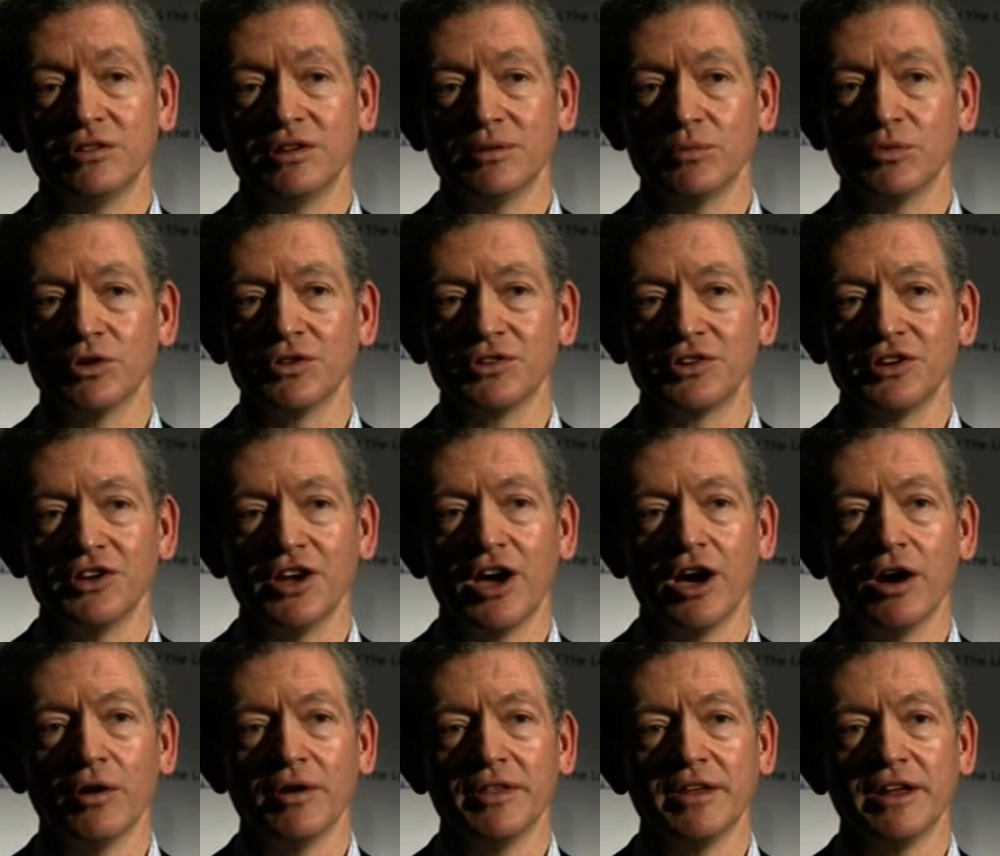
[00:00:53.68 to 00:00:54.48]
who didn't want to
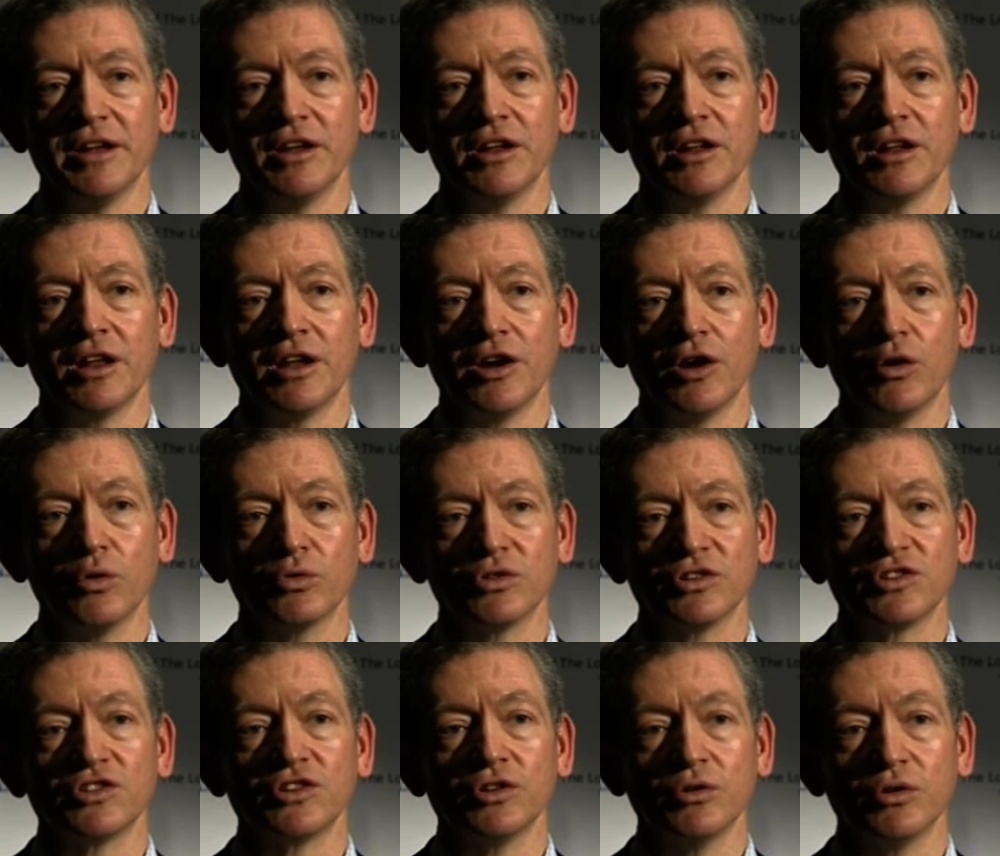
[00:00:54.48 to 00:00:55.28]
know, and then an
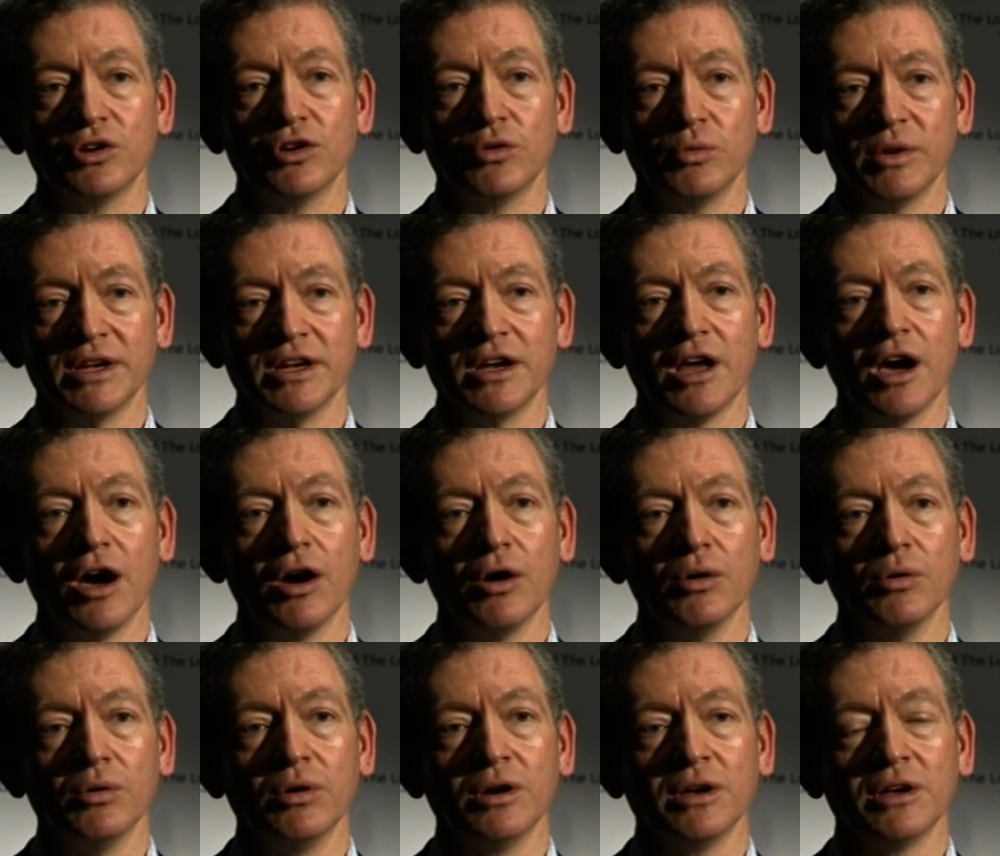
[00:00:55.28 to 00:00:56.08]
older steward who we
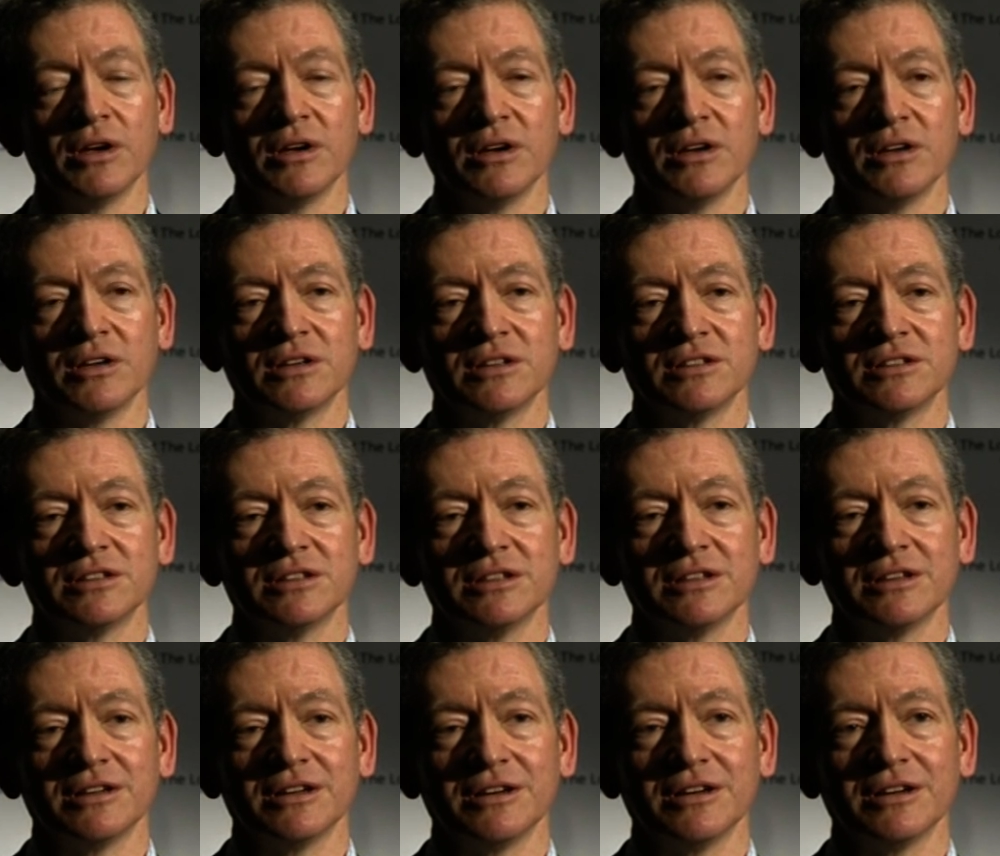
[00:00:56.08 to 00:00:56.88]
know
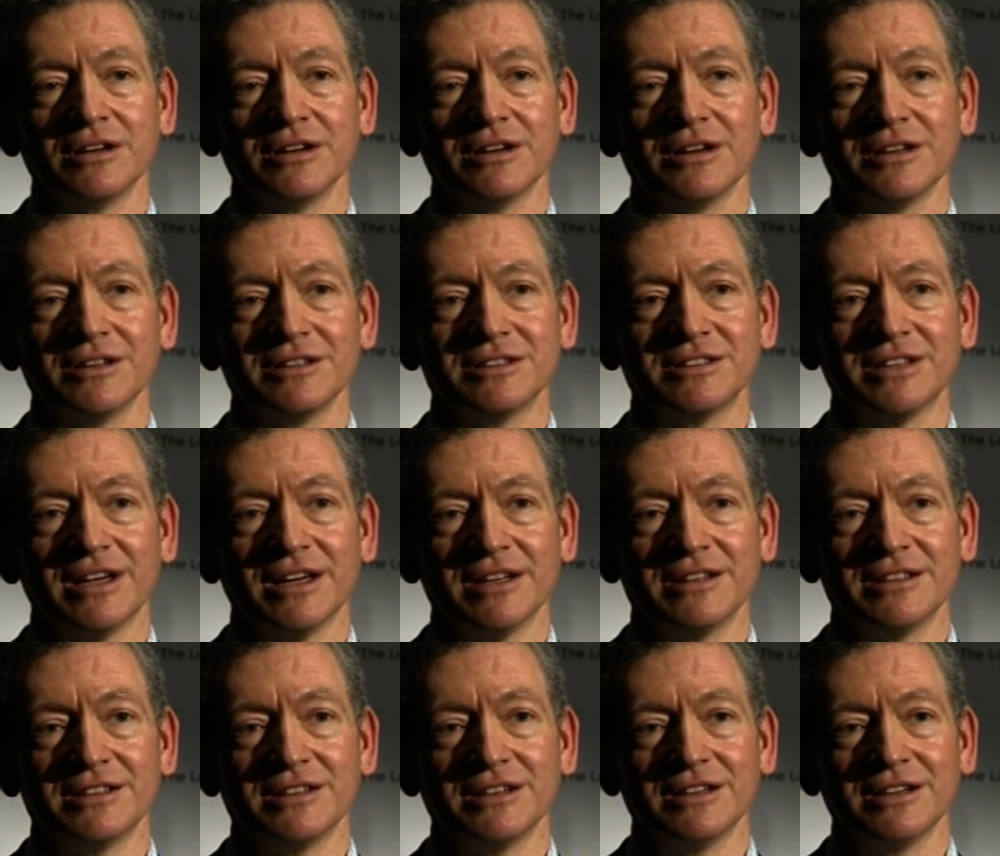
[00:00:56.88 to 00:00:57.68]

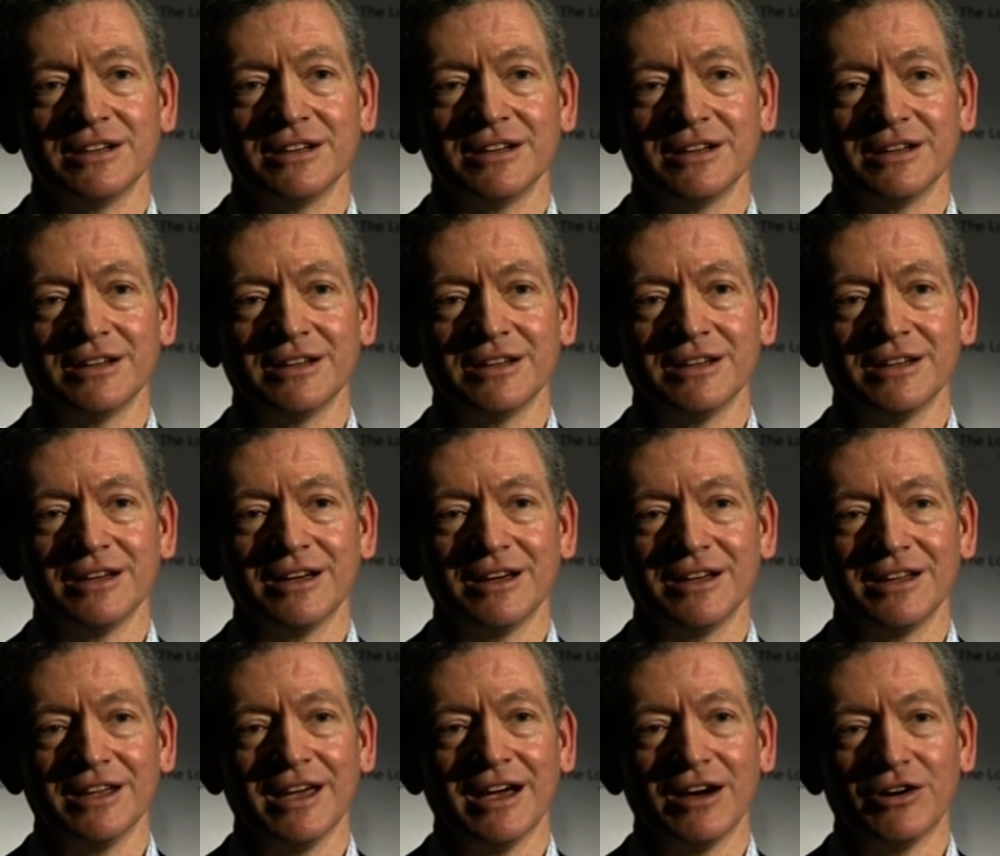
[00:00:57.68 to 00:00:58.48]
said,
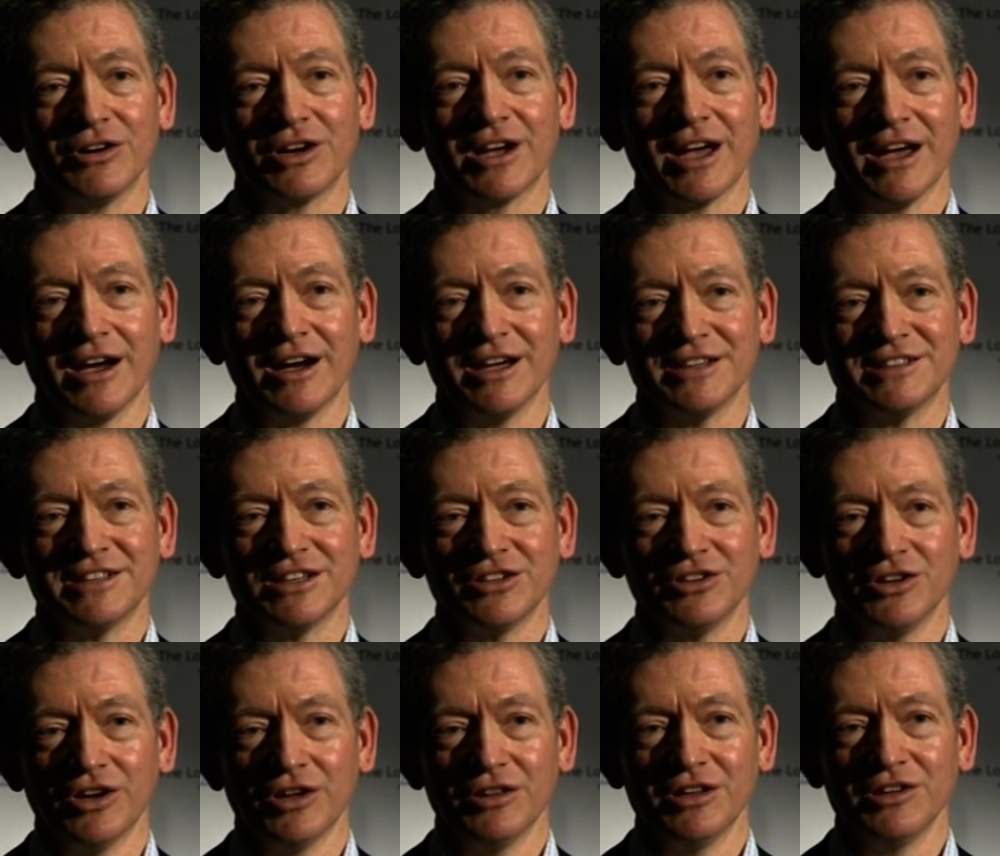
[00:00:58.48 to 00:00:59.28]
yeah, okay. I
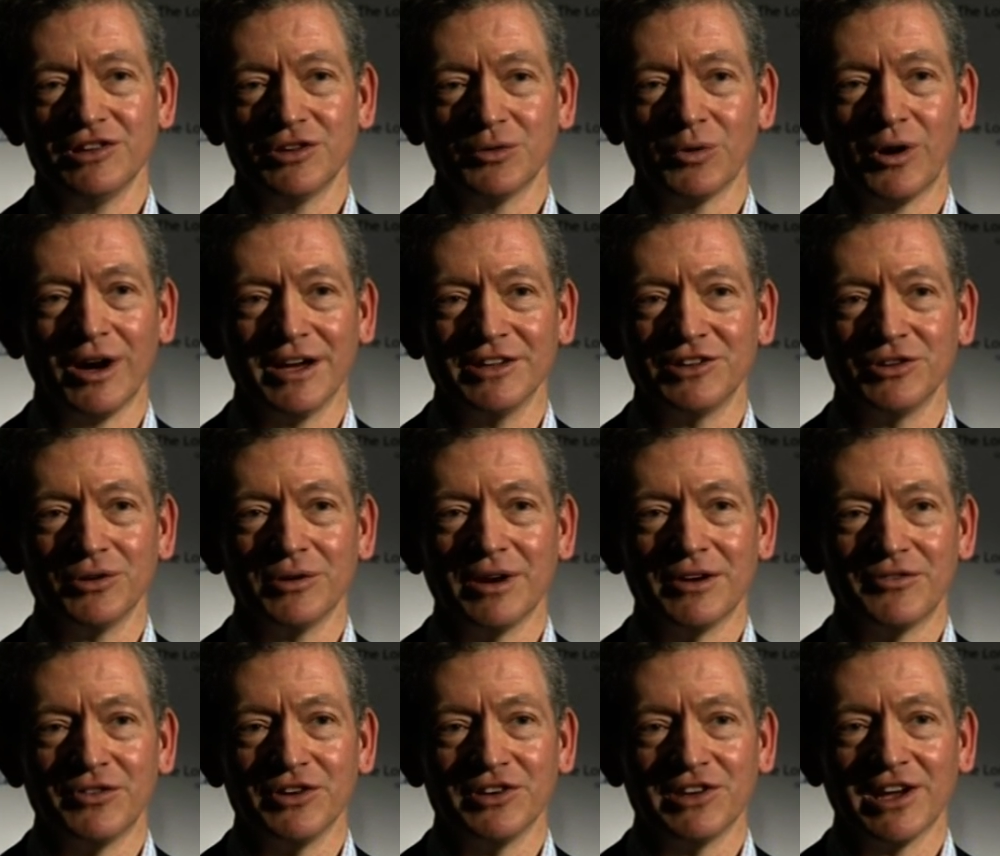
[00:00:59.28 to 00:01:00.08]
said, you know, this is what I
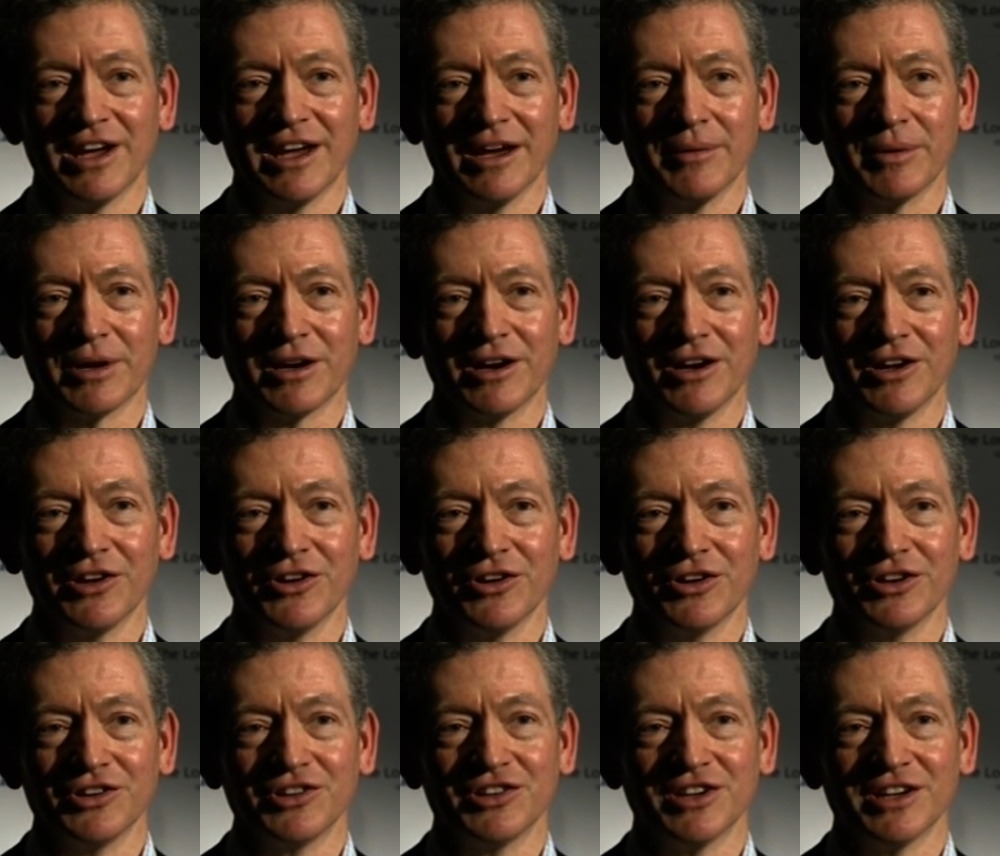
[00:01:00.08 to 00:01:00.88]
do every day, I'm a
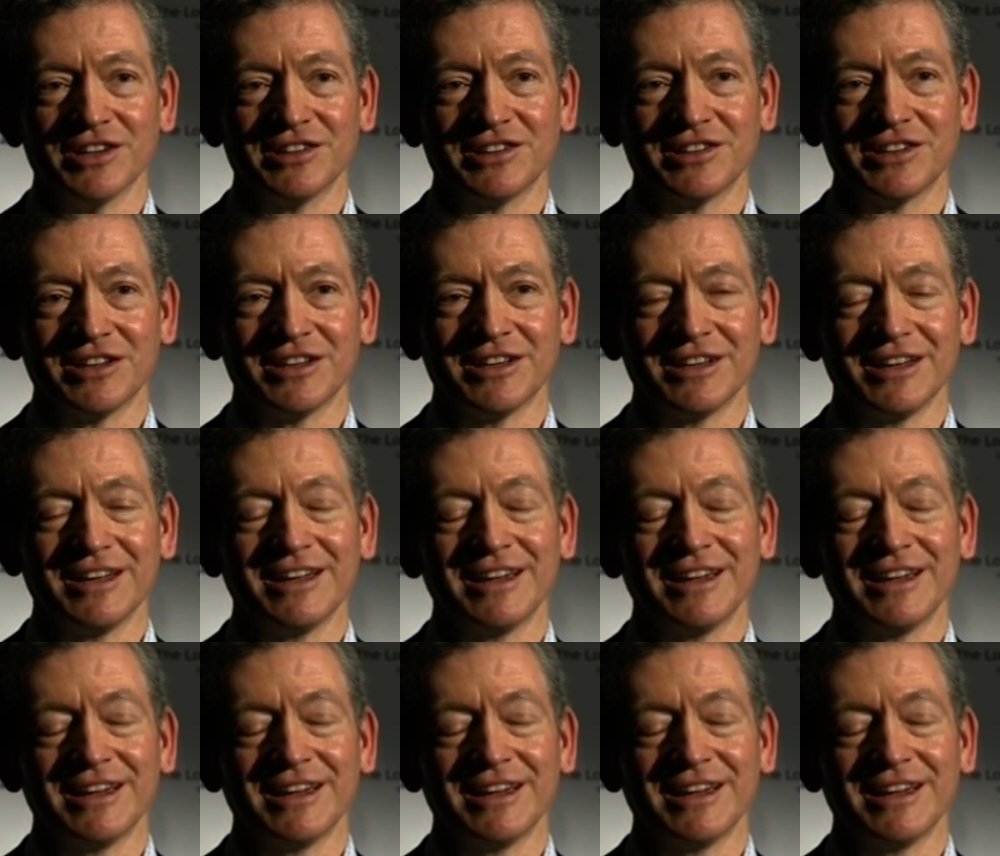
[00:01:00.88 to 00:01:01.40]
cardiologist.